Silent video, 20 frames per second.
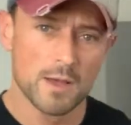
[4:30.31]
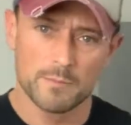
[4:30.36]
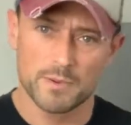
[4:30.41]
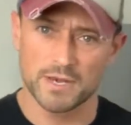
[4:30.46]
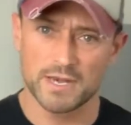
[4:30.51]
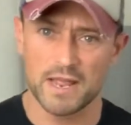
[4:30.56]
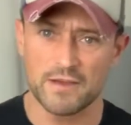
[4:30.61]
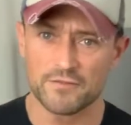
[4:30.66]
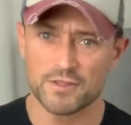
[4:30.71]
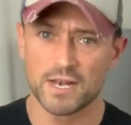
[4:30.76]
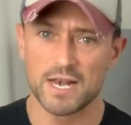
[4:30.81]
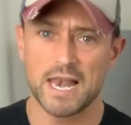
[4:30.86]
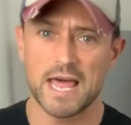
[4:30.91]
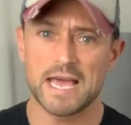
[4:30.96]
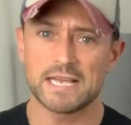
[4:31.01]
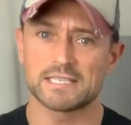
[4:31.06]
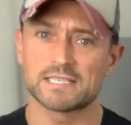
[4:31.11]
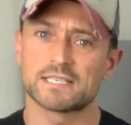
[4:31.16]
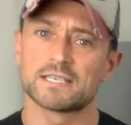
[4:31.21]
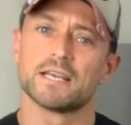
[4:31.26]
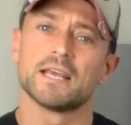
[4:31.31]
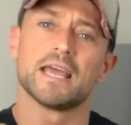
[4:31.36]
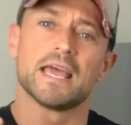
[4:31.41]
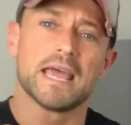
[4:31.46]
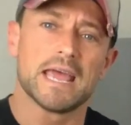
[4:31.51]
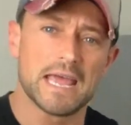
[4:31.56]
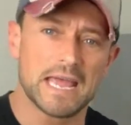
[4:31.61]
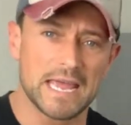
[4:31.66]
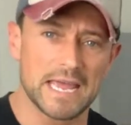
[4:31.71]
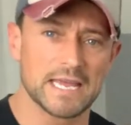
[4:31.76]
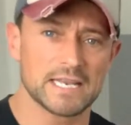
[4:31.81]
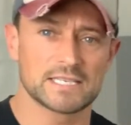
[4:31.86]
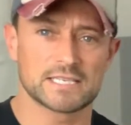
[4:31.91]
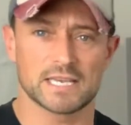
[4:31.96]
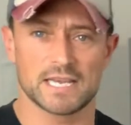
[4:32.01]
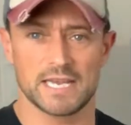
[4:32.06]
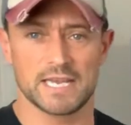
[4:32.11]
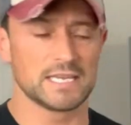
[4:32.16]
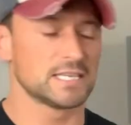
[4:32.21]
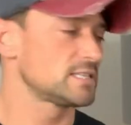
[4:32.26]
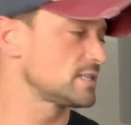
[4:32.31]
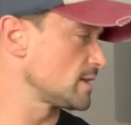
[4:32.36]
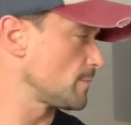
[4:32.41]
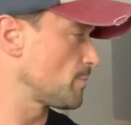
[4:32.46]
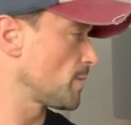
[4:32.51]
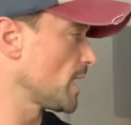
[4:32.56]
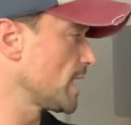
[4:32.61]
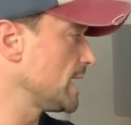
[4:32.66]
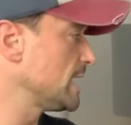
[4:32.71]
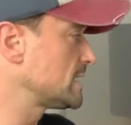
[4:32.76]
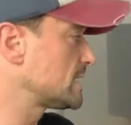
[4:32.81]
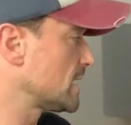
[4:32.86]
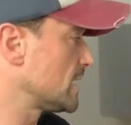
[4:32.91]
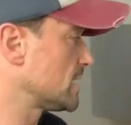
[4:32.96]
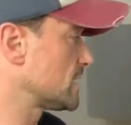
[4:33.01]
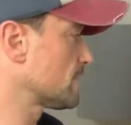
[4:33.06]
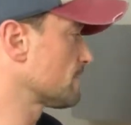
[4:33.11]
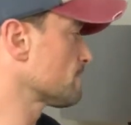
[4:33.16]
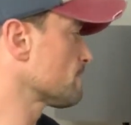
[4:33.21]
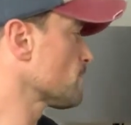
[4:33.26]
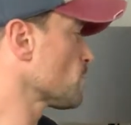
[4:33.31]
but nevertheless, it is depleted.